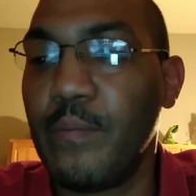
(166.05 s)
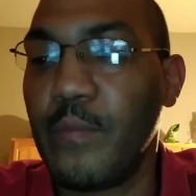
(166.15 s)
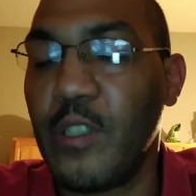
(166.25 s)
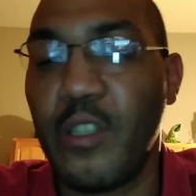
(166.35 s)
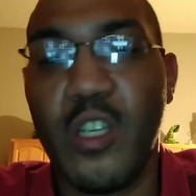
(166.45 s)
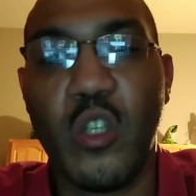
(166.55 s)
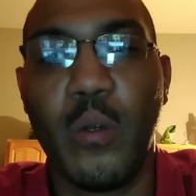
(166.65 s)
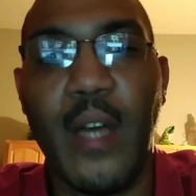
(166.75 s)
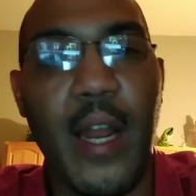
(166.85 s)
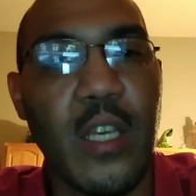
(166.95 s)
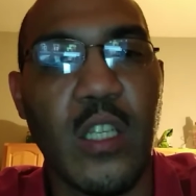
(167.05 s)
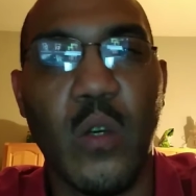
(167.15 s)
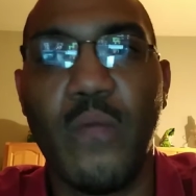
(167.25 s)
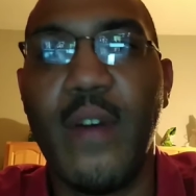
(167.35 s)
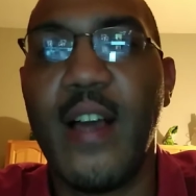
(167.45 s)
because they're so light and so
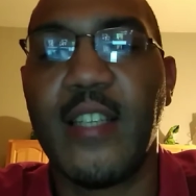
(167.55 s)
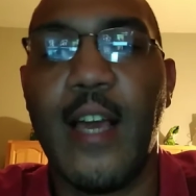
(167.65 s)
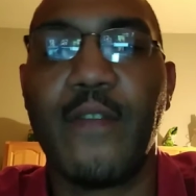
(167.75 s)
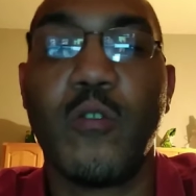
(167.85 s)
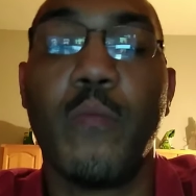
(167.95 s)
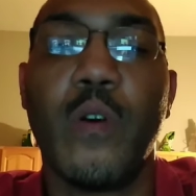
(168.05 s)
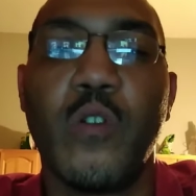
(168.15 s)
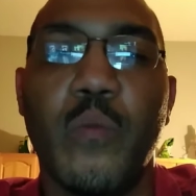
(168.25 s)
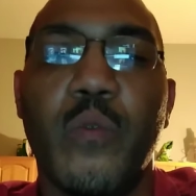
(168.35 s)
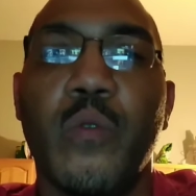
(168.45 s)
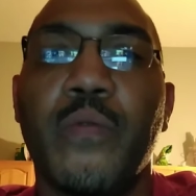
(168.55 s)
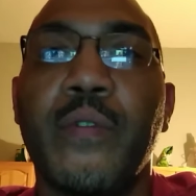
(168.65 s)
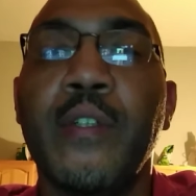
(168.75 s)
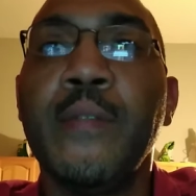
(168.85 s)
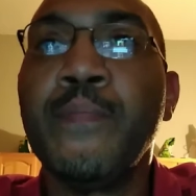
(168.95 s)
fast and have so much to
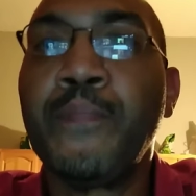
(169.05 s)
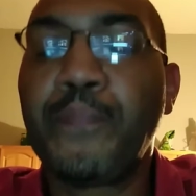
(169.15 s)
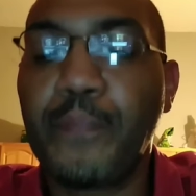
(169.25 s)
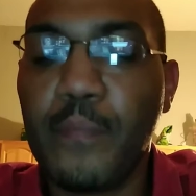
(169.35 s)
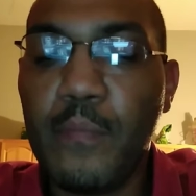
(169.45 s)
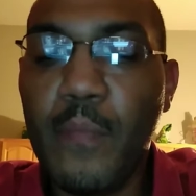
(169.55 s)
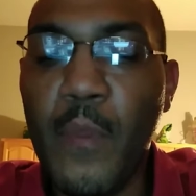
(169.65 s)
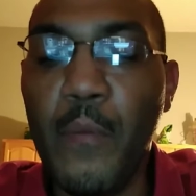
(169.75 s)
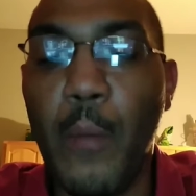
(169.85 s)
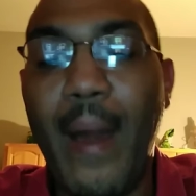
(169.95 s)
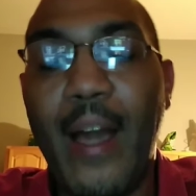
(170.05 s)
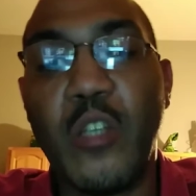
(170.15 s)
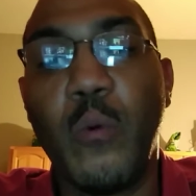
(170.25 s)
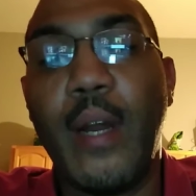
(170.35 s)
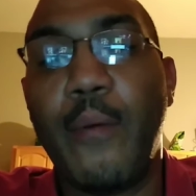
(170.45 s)
prove. Back to
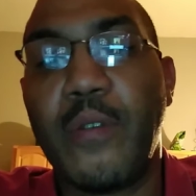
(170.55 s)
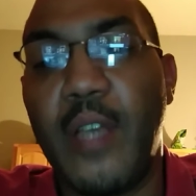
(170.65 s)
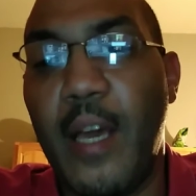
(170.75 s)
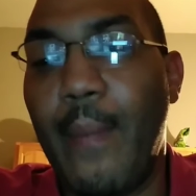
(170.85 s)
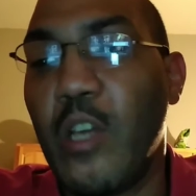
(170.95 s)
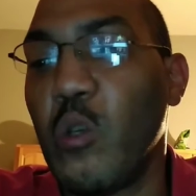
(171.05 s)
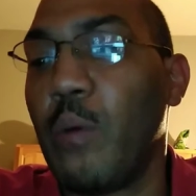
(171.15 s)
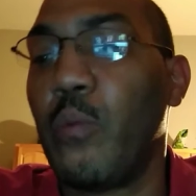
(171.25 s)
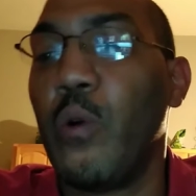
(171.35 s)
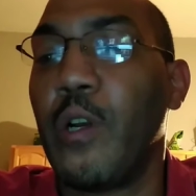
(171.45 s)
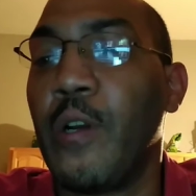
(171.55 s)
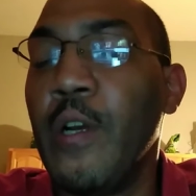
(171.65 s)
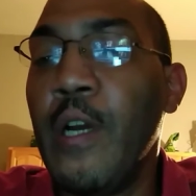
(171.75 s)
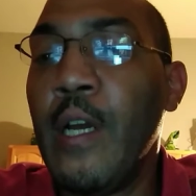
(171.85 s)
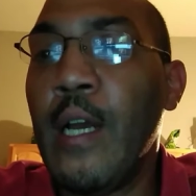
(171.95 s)
what I was saying about Sean Porter.
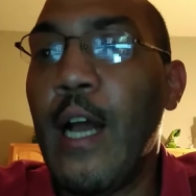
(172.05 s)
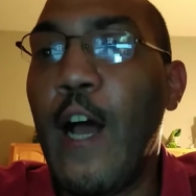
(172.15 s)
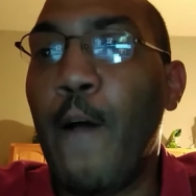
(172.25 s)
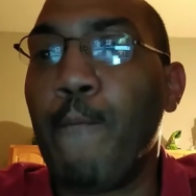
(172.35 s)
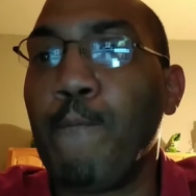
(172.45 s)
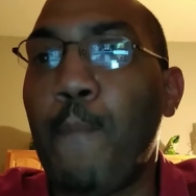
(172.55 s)
Um,